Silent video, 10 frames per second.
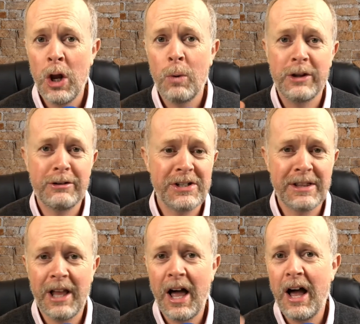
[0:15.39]
Whether it's
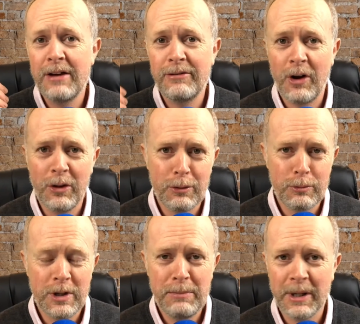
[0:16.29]
live on the
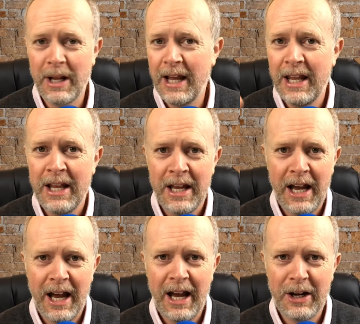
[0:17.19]
replay,
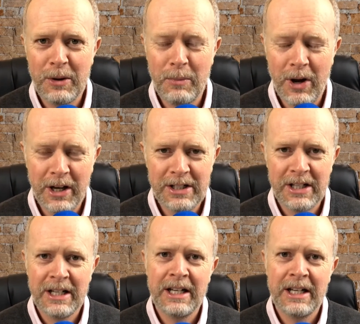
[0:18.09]
I don't mind.